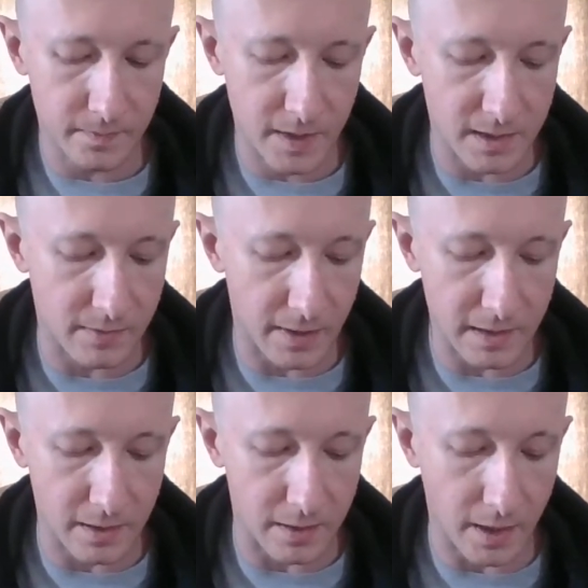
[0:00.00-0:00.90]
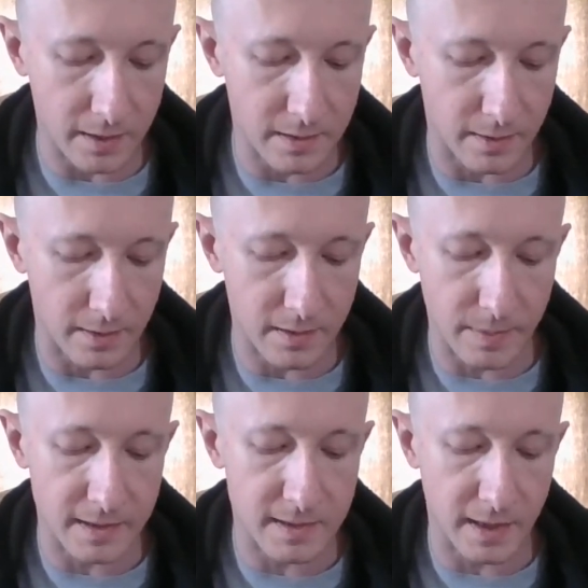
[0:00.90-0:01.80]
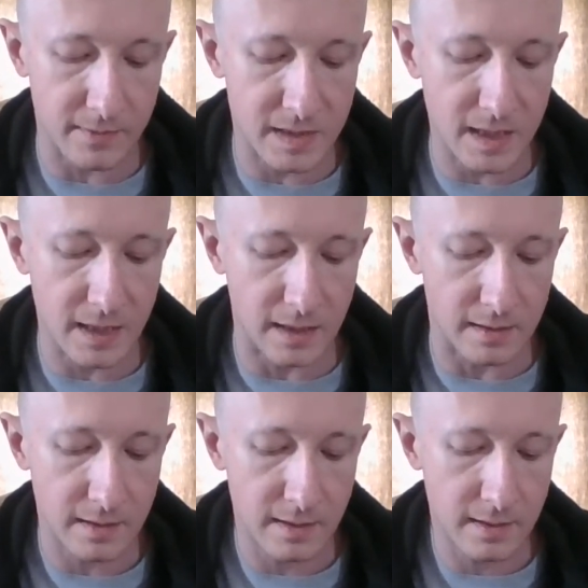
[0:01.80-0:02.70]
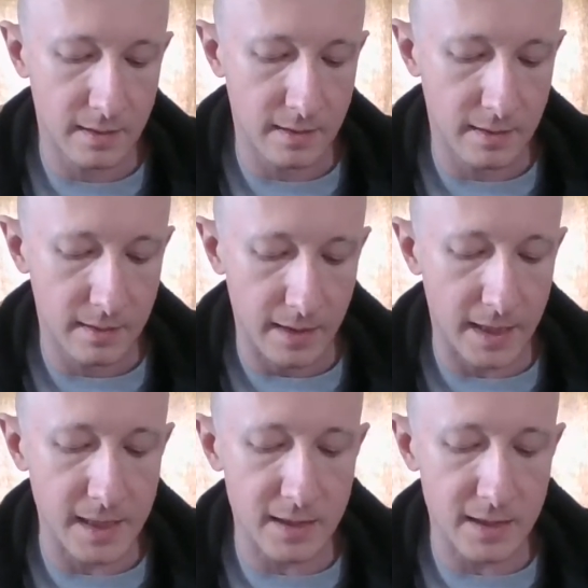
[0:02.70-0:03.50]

He is a very good hunter, the best I have seen, and he